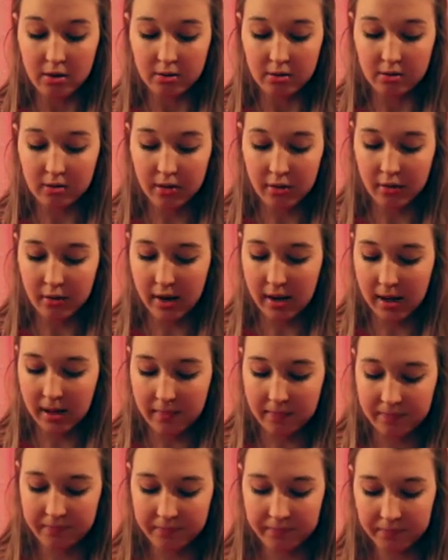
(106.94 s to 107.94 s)
So
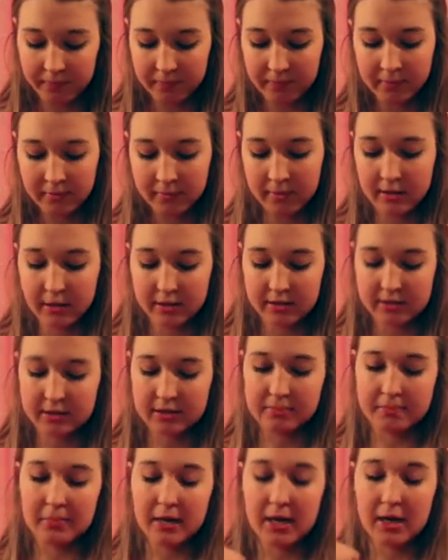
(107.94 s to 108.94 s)
um, there's
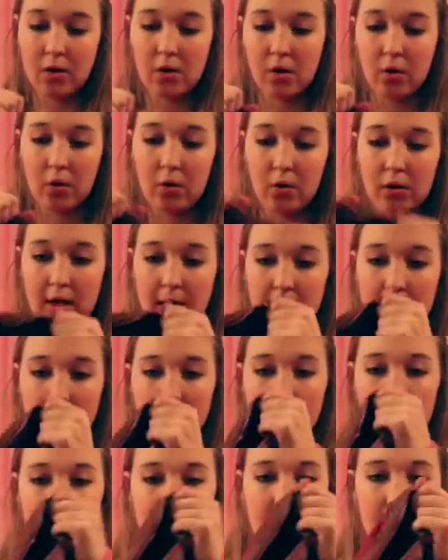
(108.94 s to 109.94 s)
this big whole
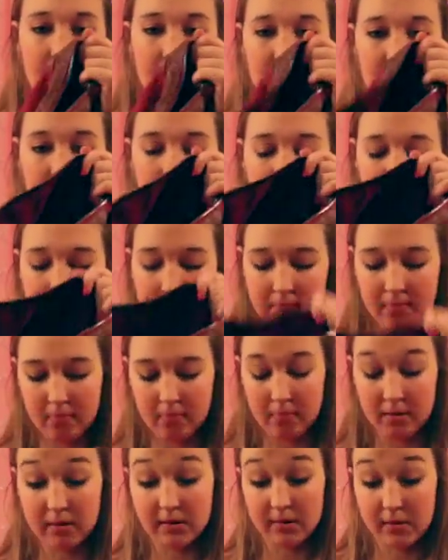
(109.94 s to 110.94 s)
empty thing in here.
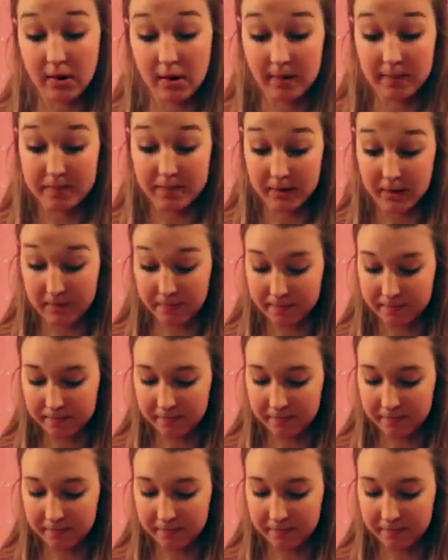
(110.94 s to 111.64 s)
It's not empty.